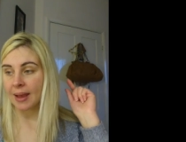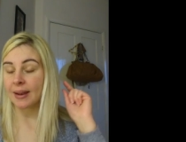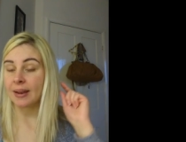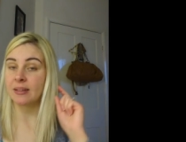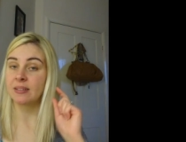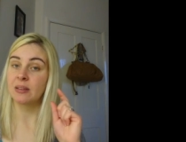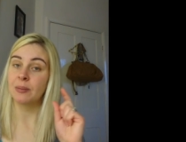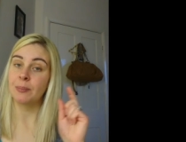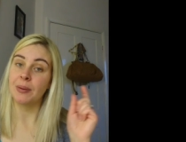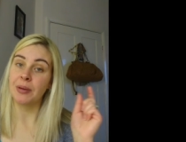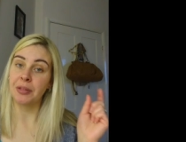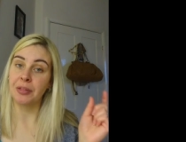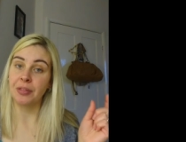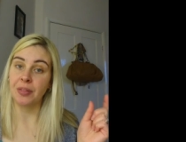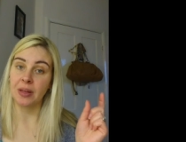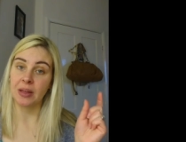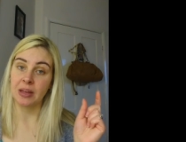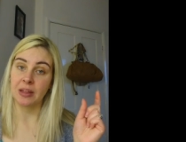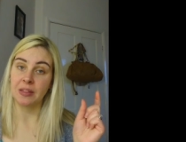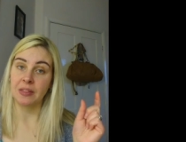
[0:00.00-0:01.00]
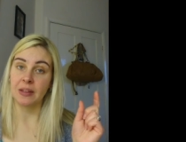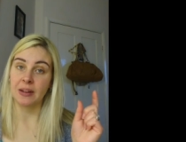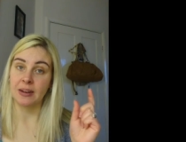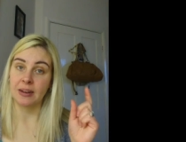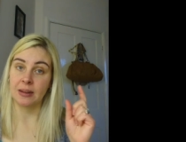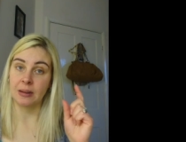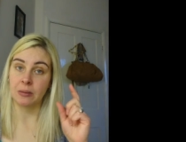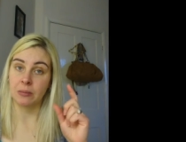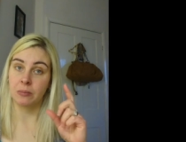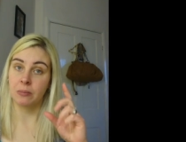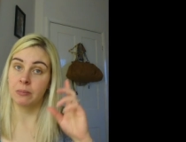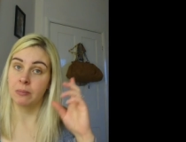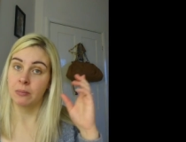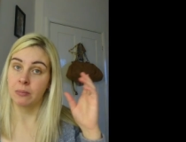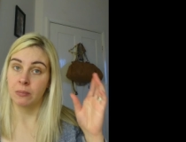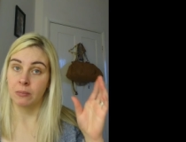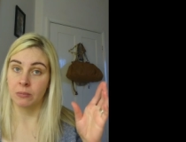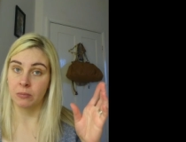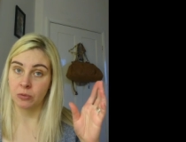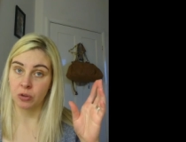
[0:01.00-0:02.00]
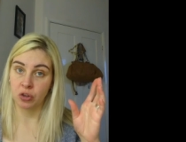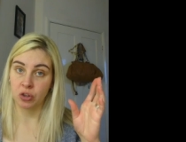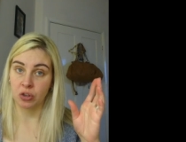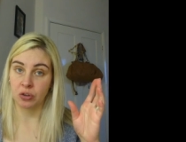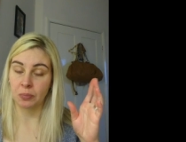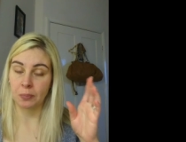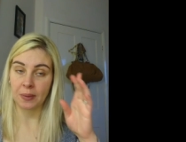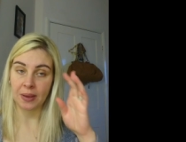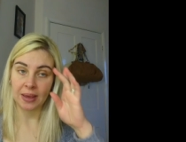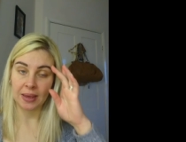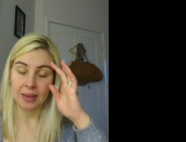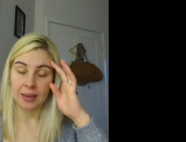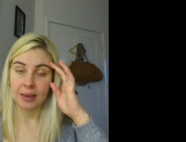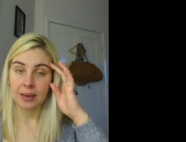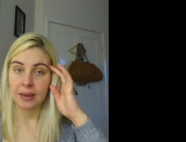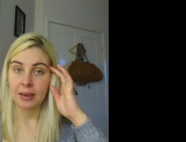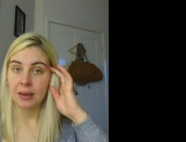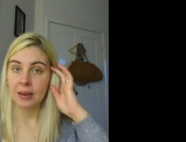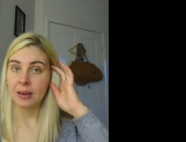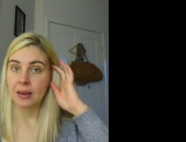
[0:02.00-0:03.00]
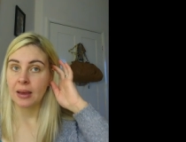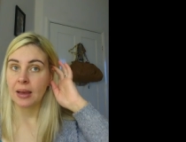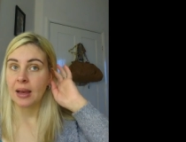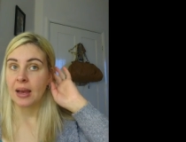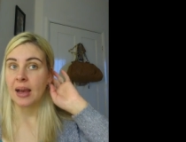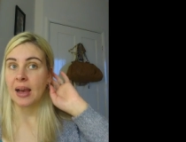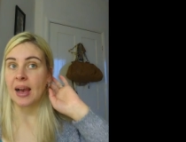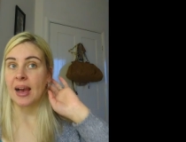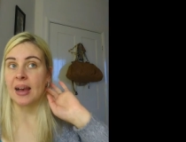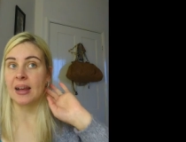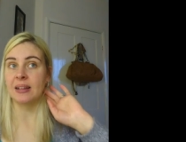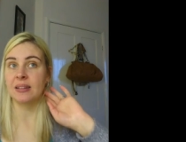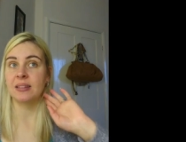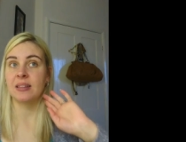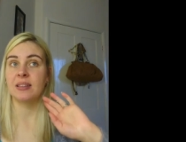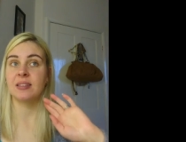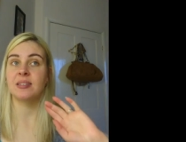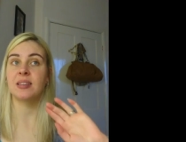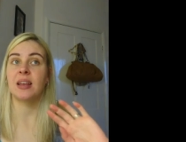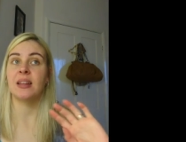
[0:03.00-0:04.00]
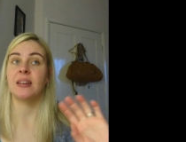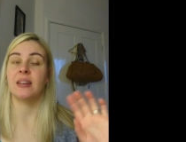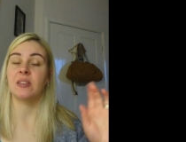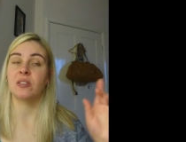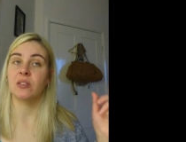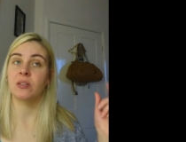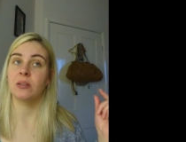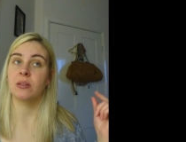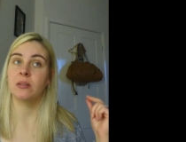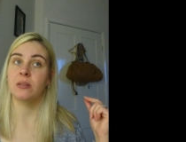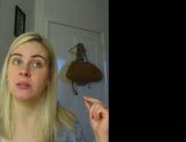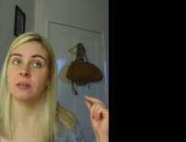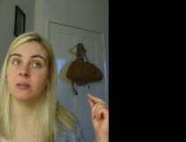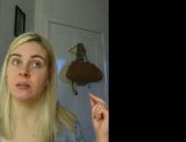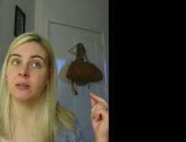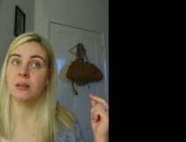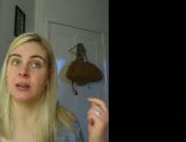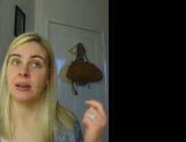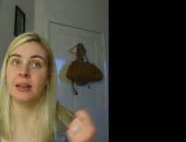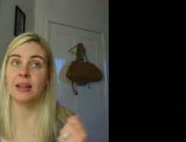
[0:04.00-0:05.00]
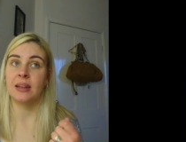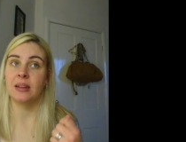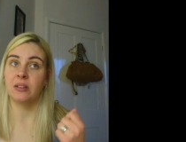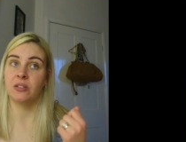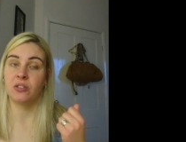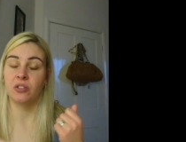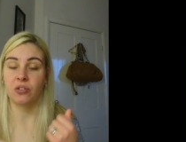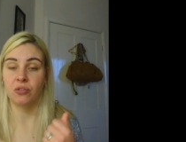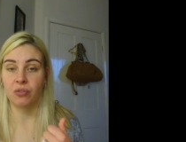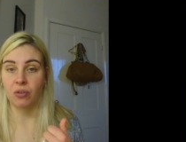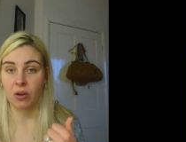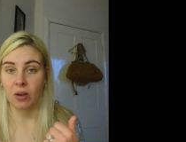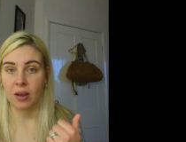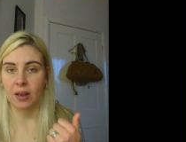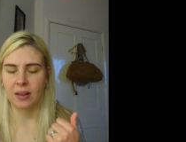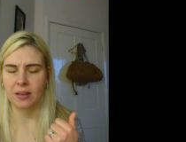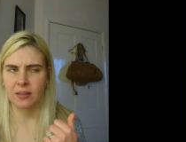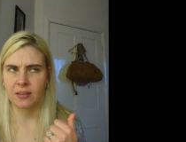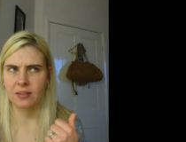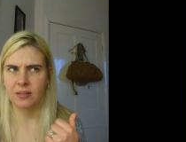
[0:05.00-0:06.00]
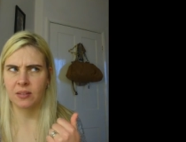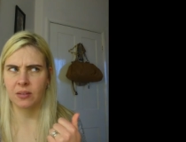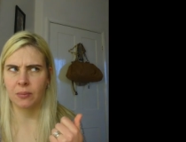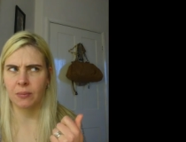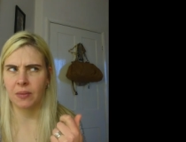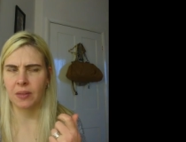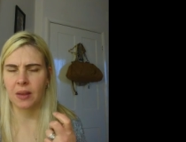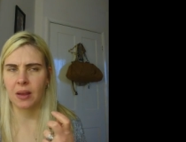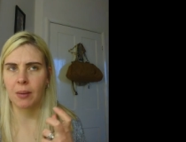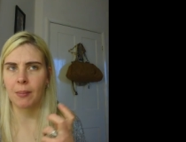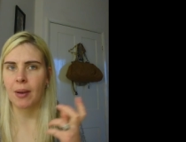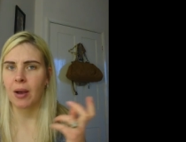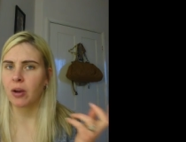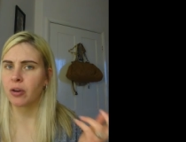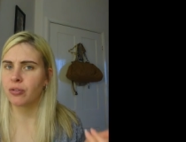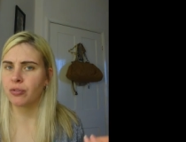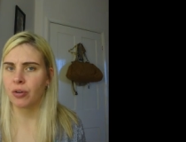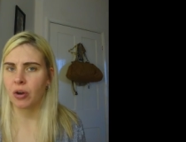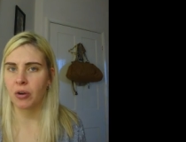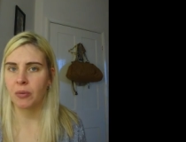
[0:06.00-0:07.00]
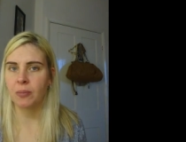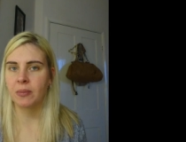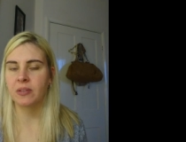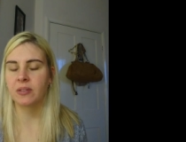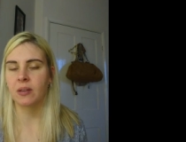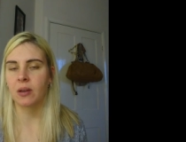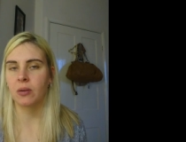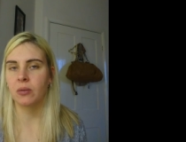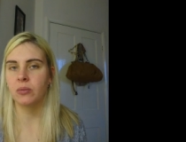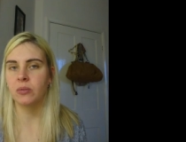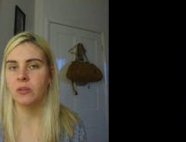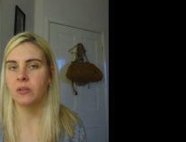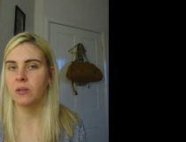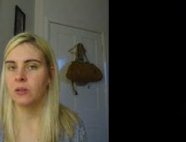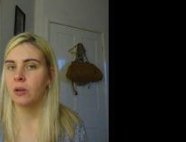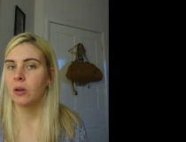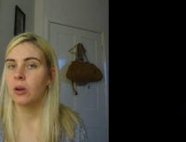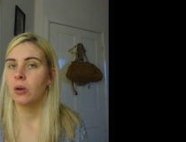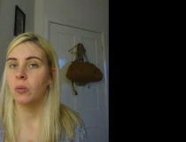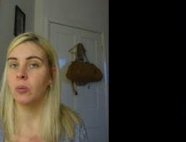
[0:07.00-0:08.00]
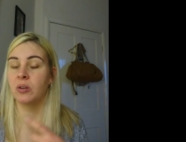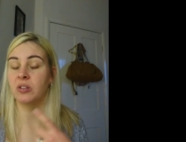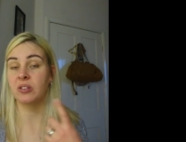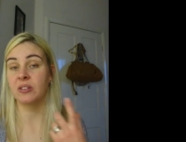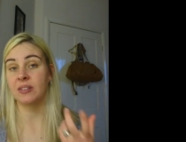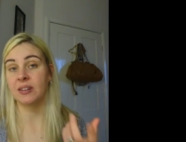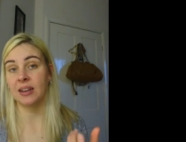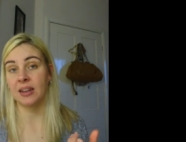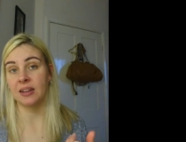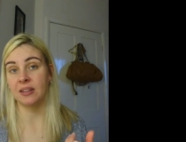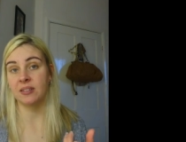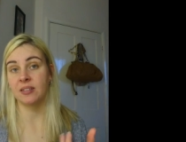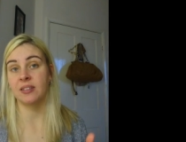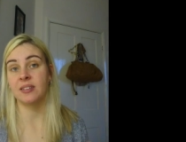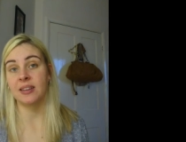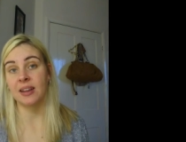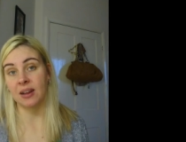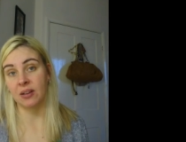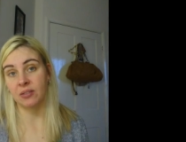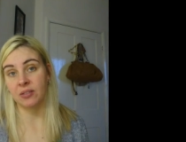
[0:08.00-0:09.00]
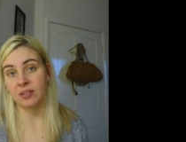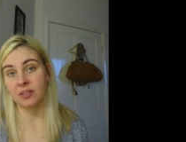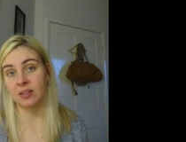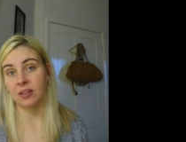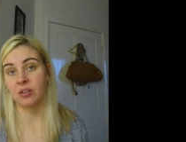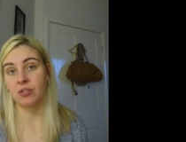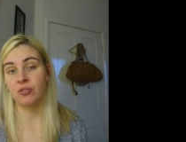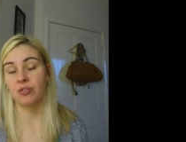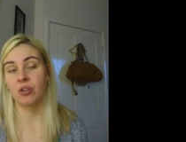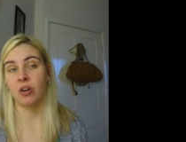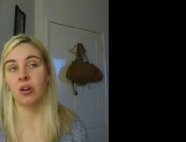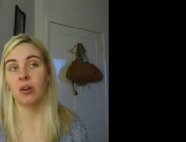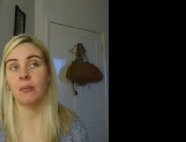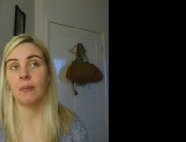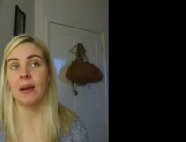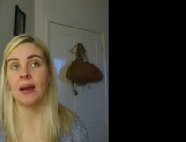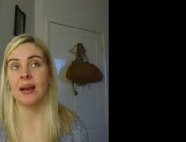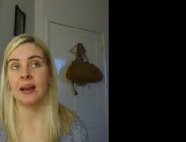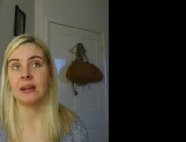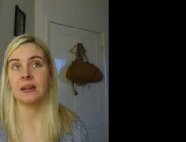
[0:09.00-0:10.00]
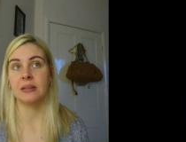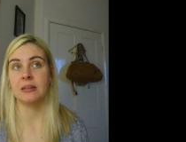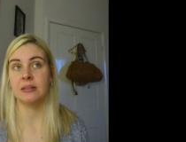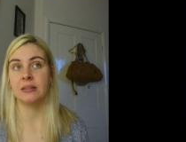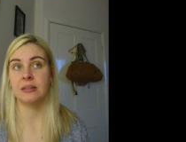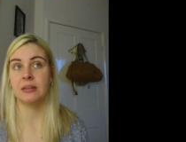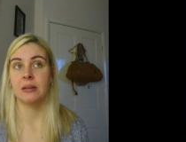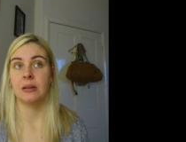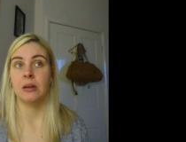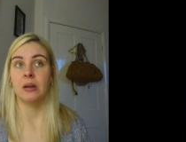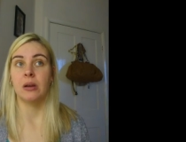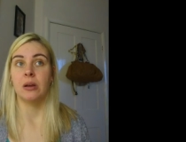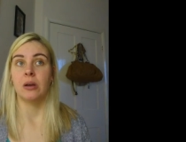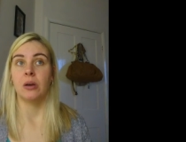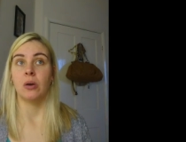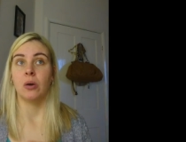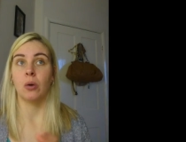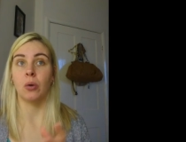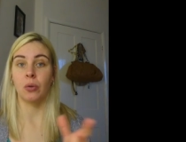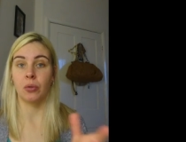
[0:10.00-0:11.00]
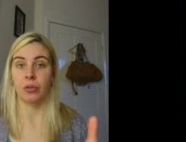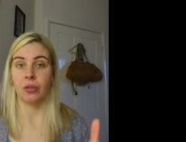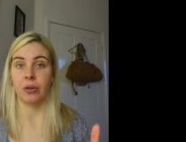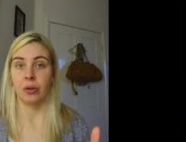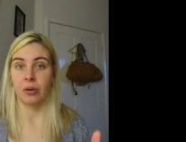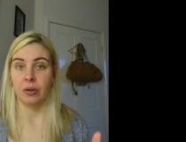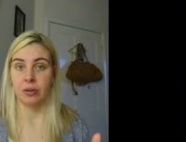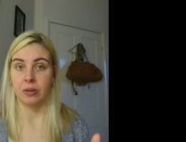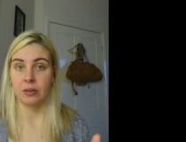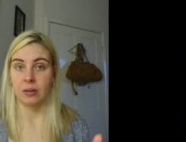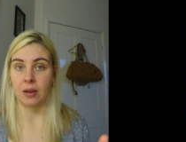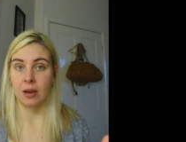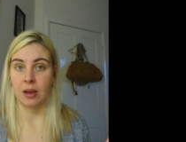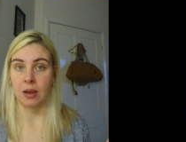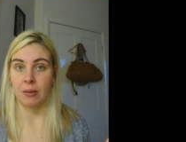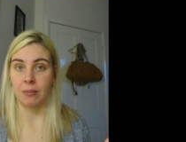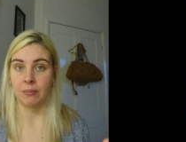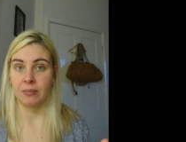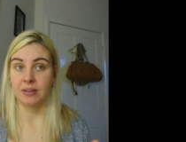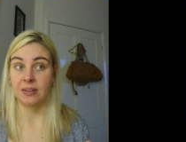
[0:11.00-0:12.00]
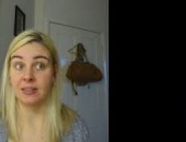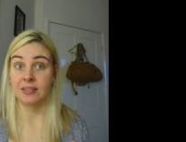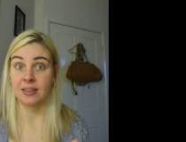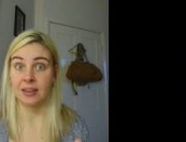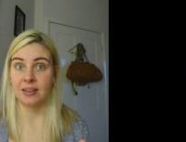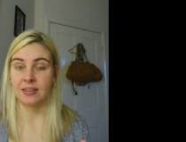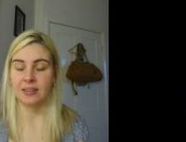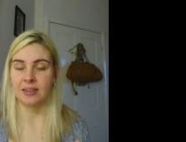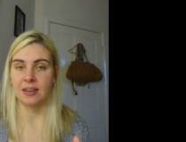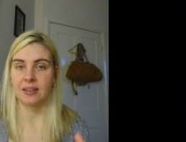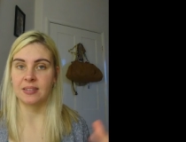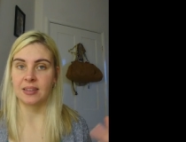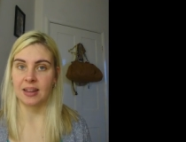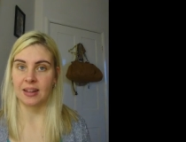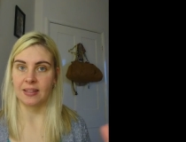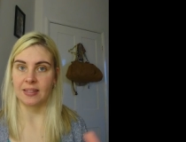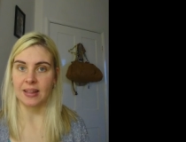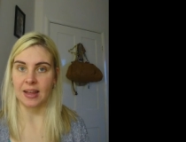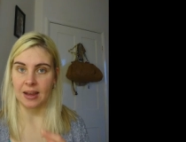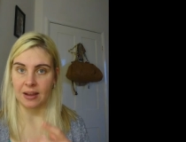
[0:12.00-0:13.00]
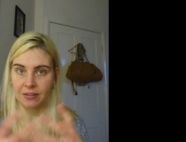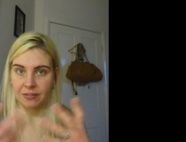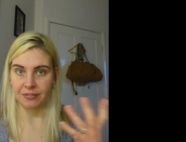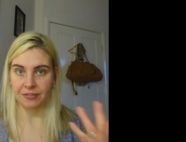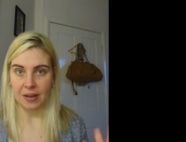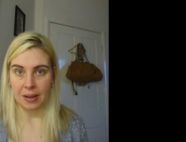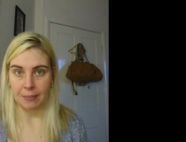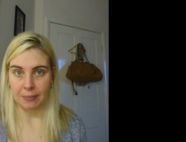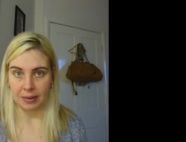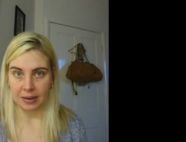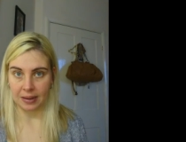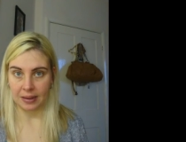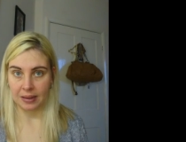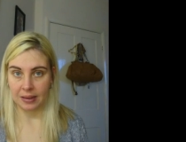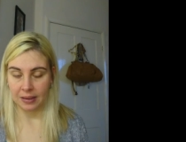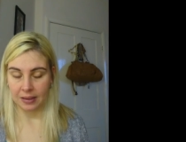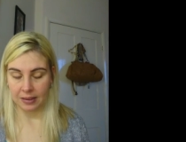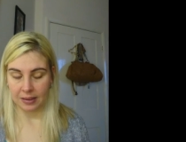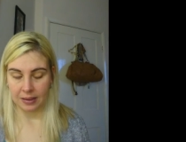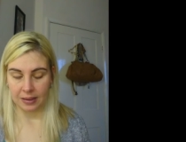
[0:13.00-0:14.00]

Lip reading: and it's a bit thicker than it should be, and they said it's linked to, it's something about chromosomes, which is linked to Down syndrome and other diseases in that family.